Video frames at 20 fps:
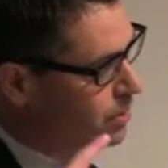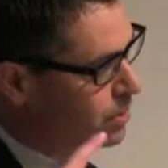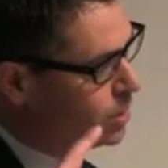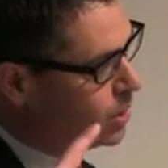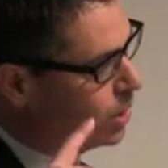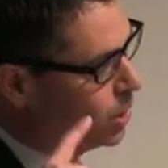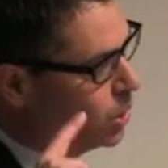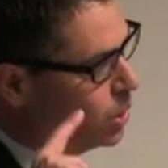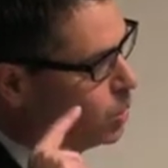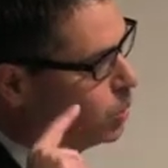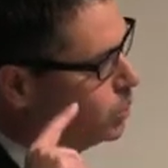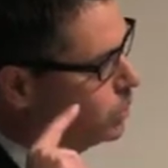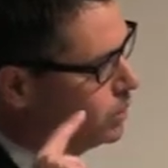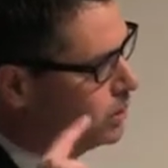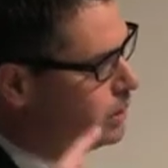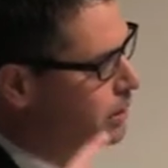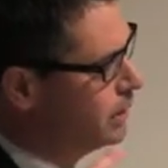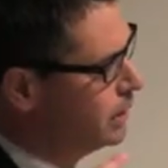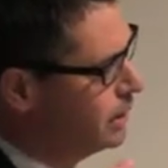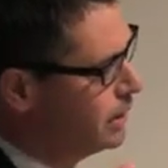with their
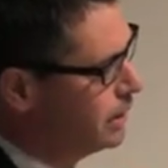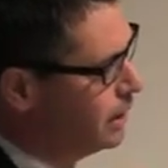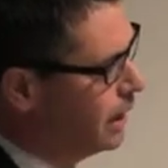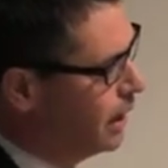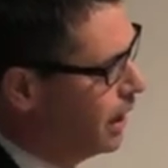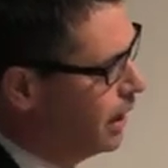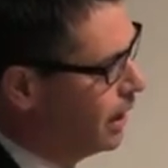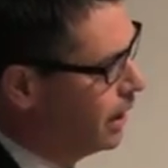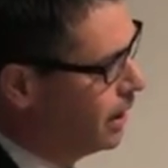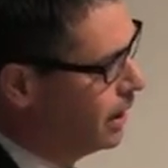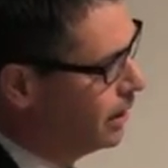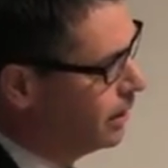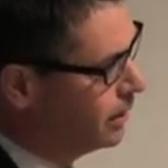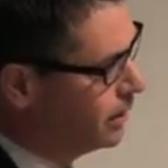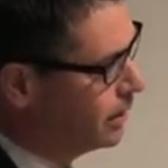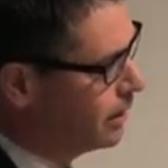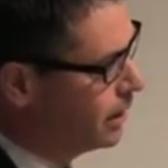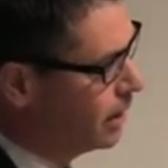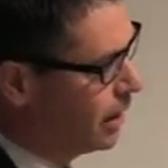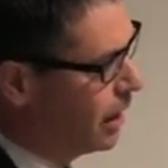own, uh,
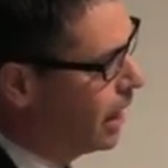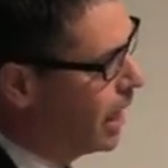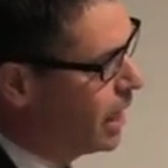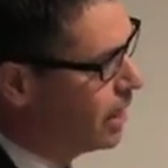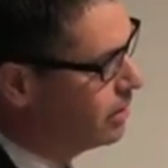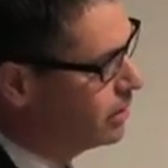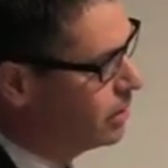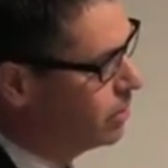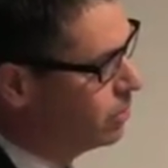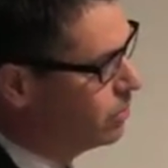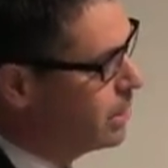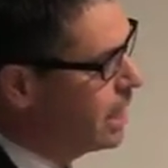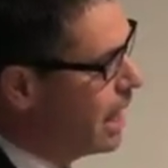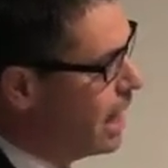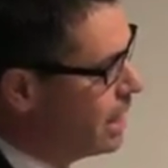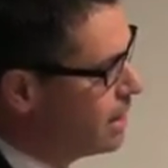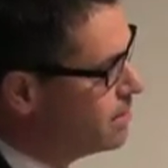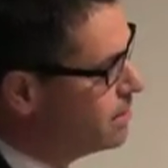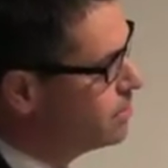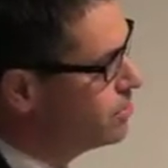high, you know,
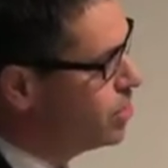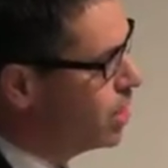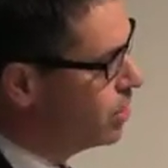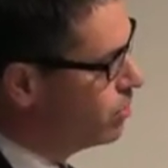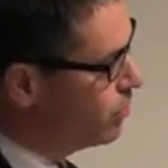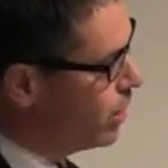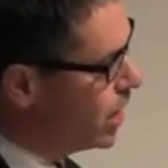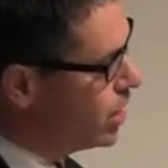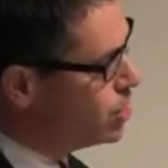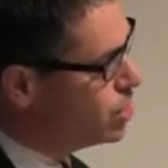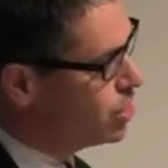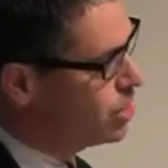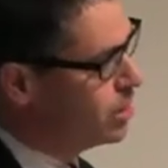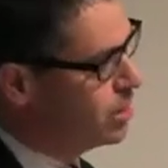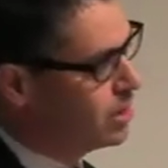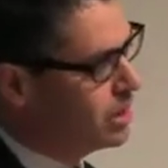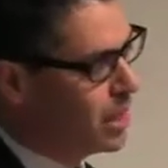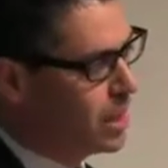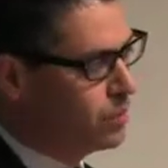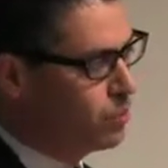gas
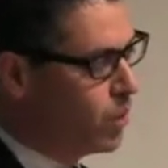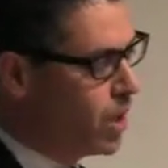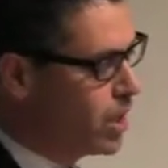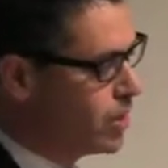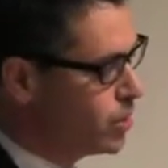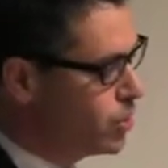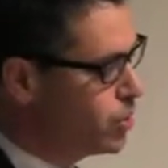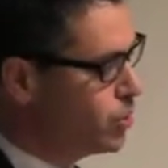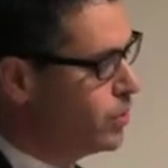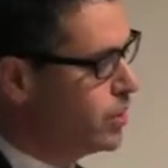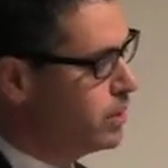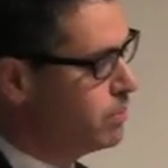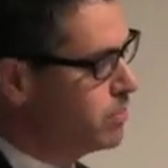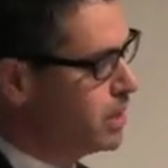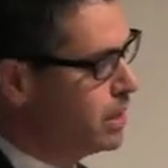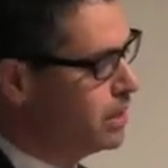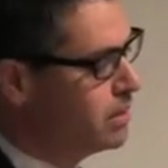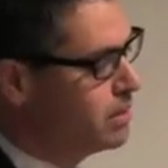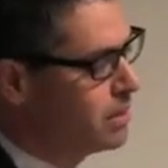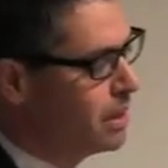generation and water
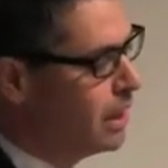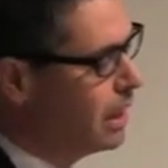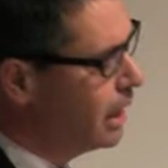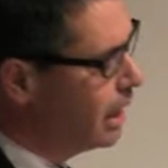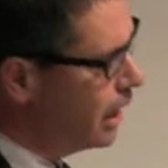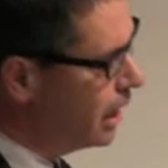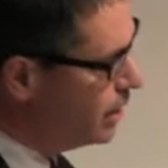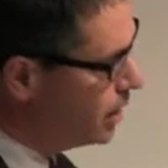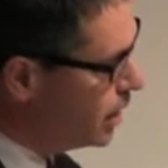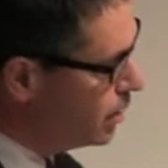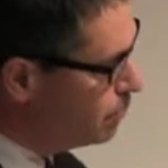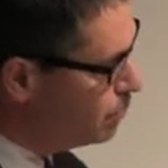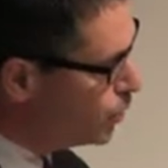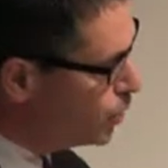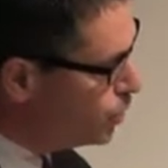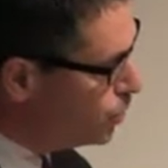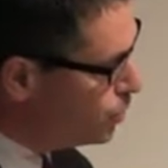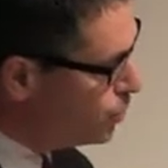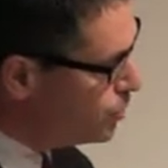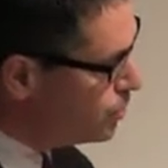treatment and they
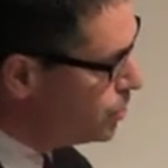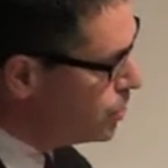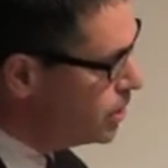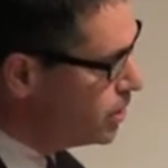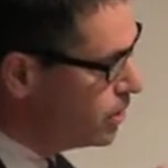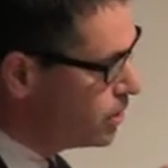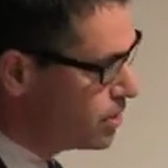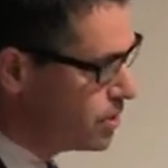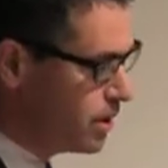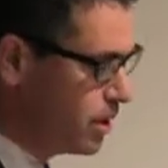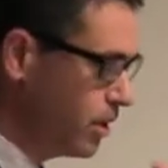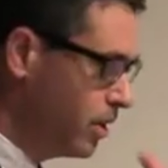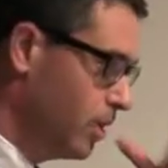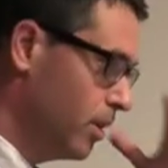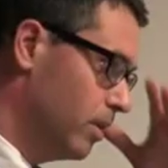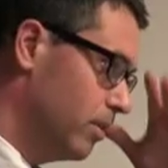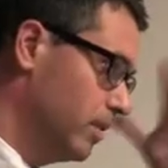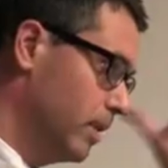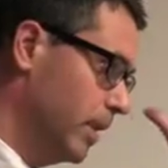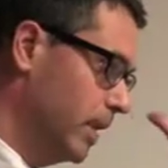produce yields that
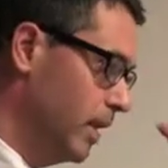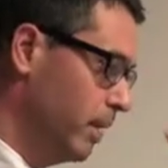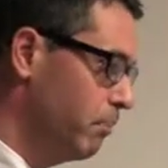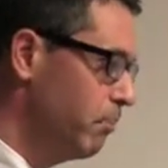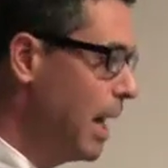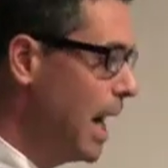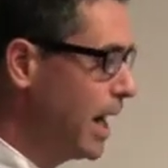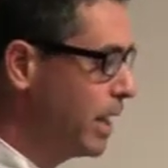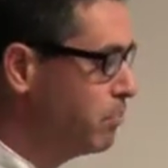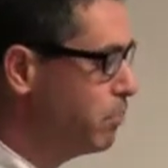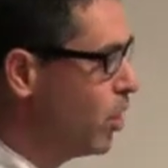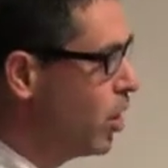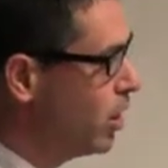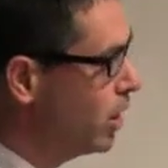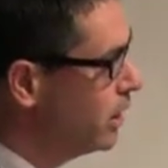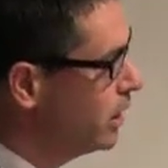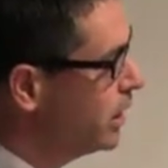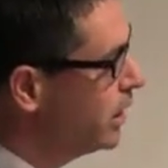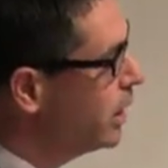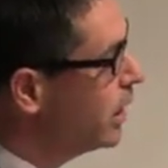are uh,
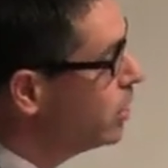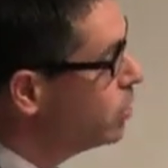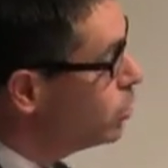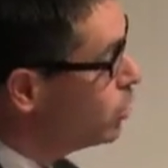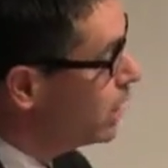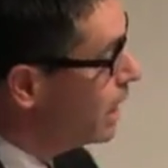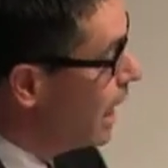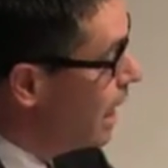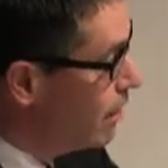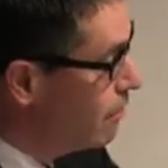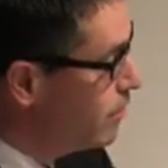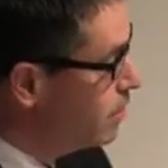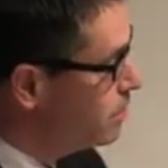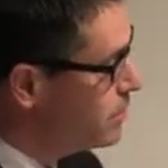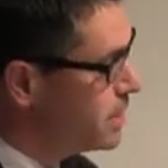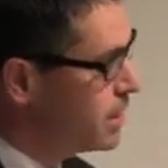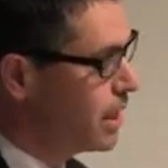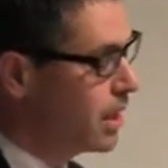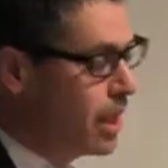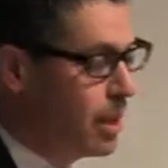mind-boggling. And you can have
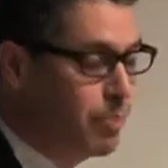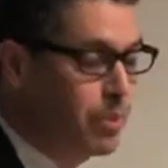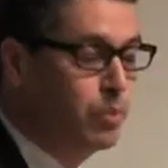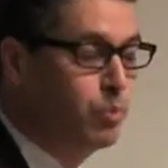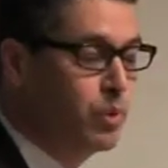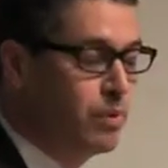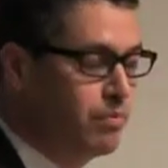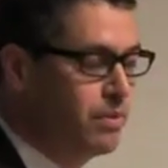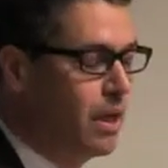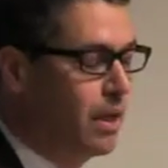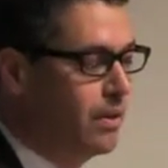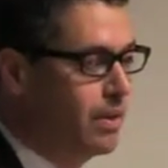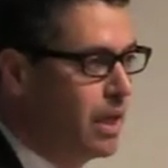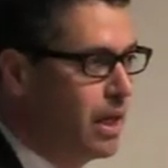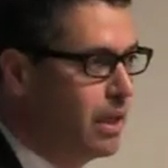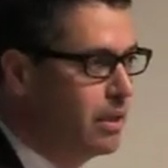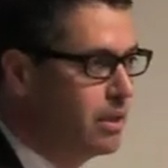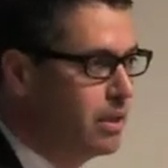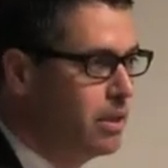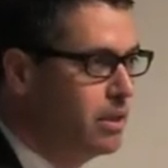them set up, and we've done
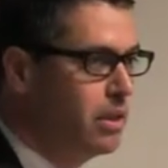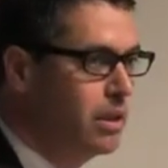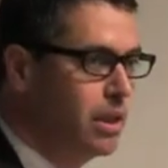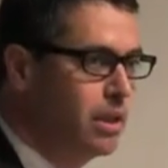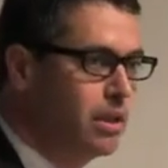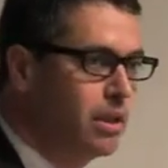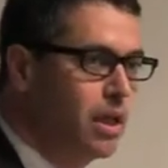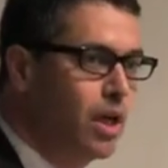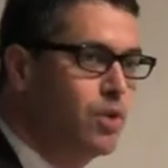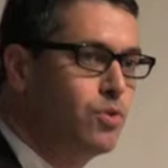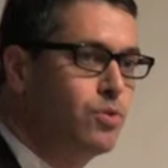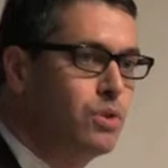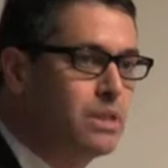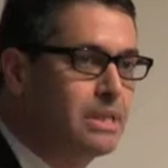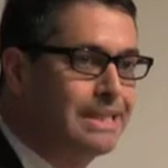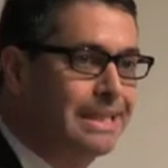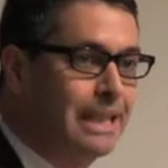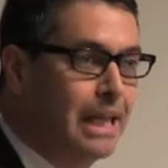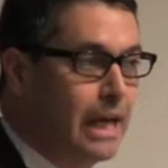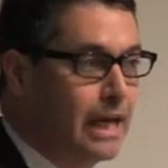that in, in
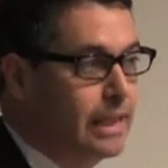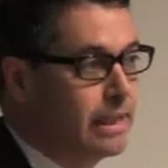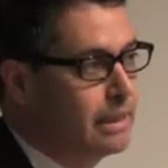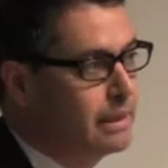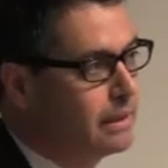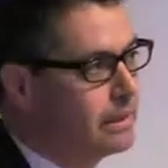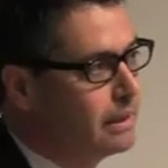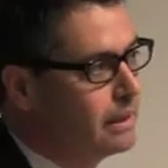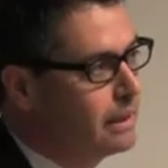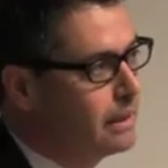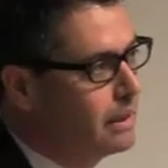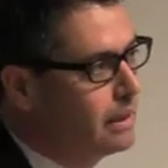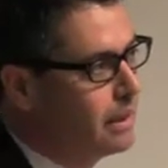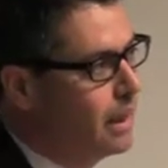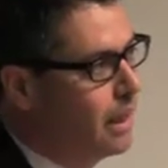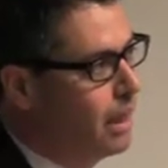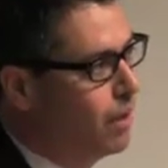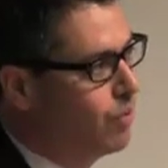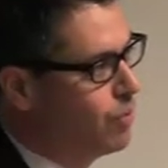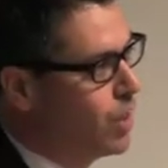countries like
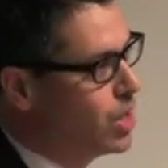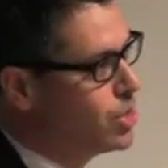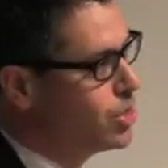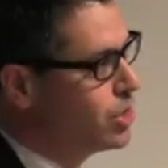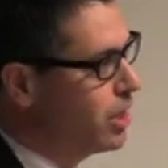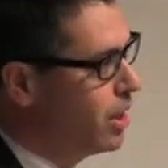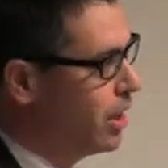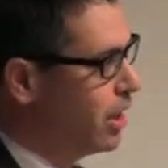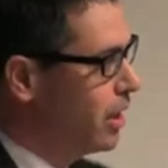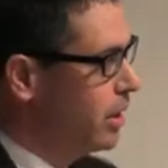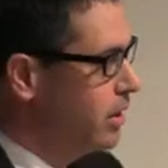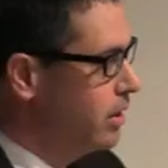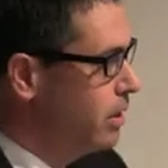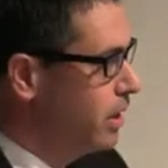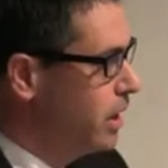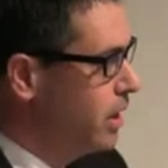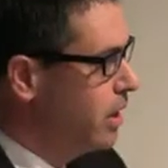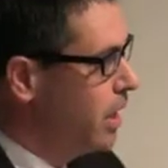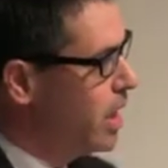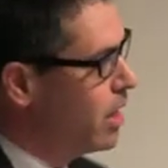uh, Russia,
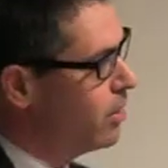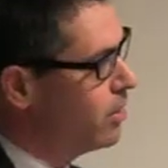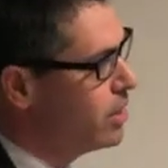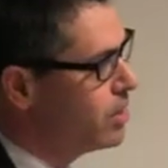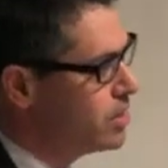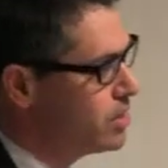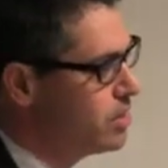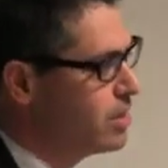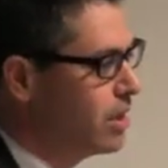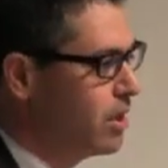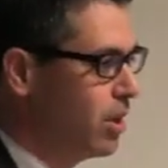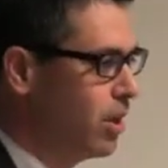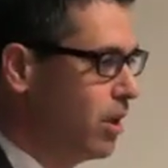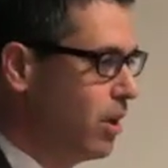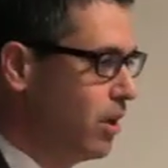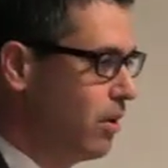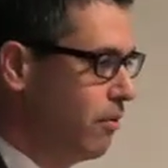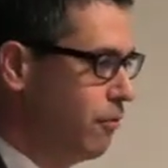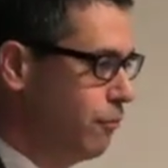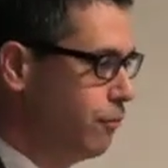in, in areas that
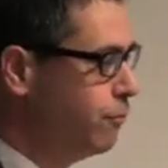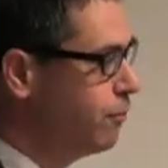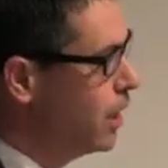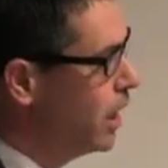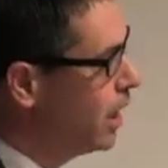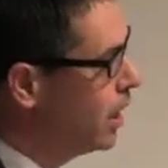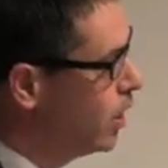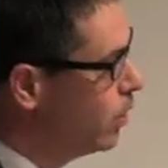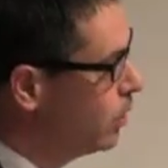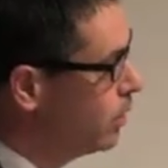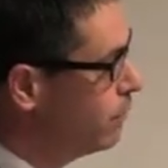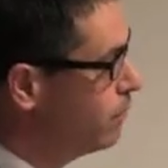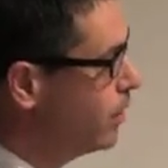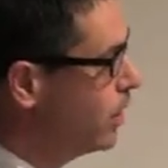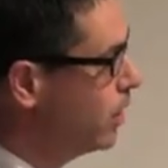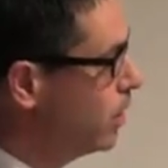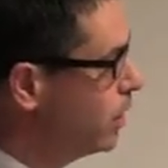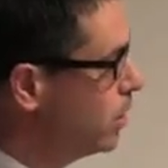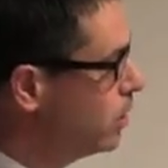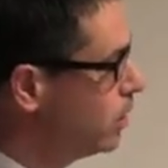are very,
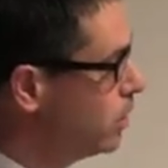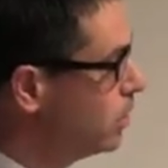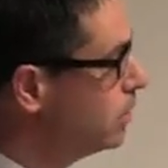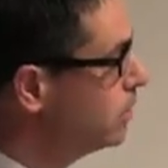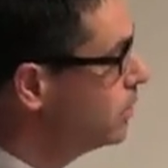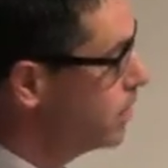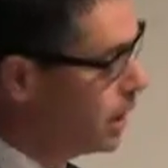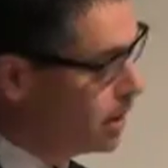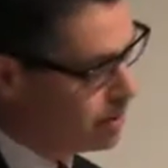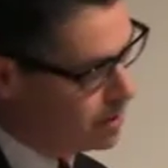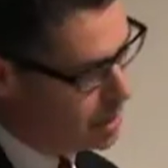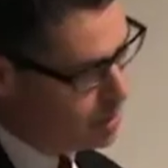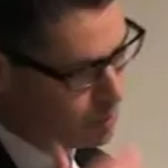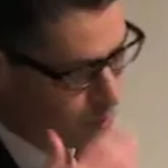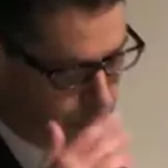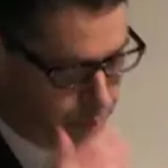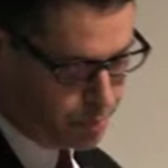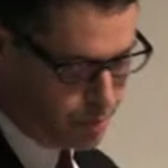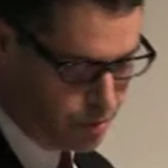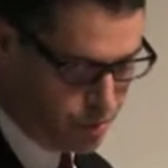very cold, and they
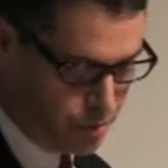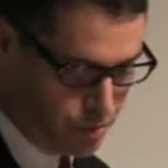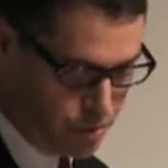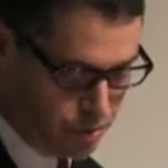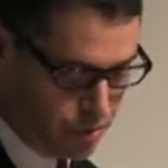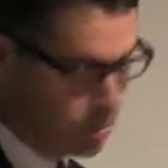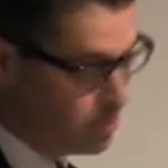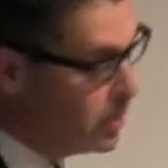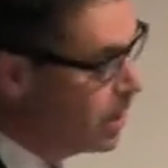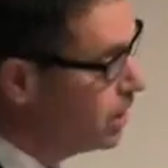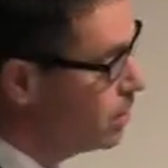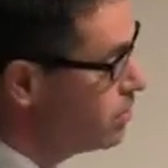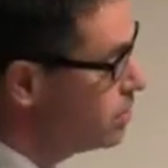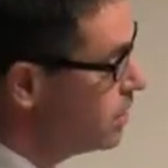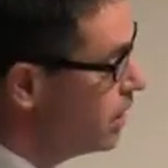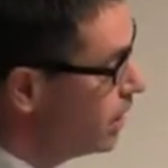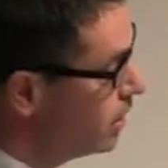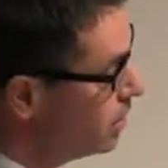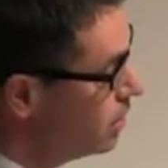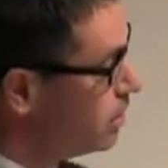would produce
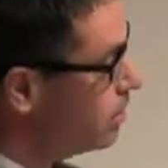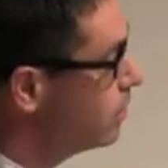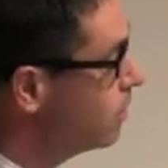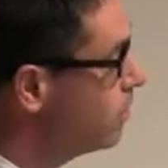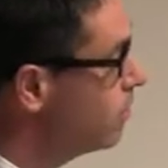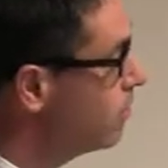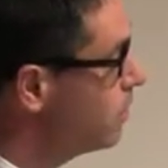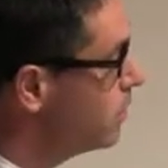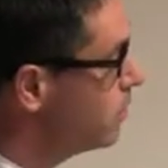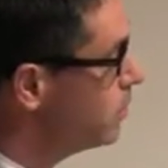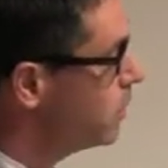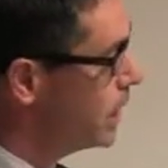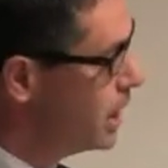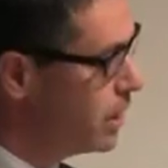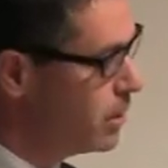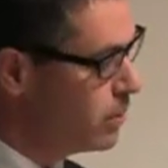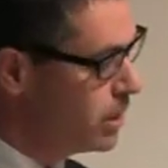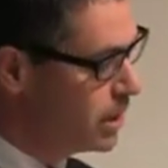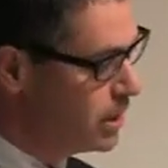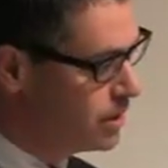tomatoes like you know they were
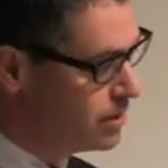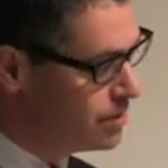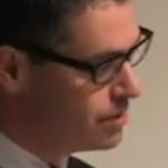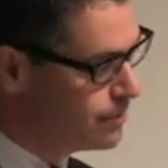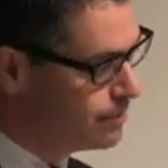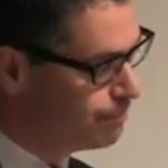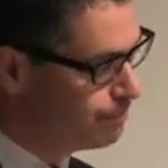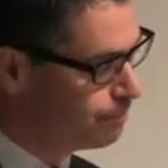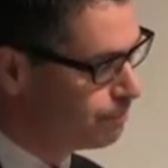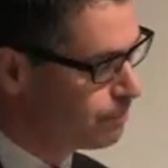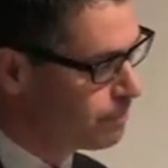anywhere else.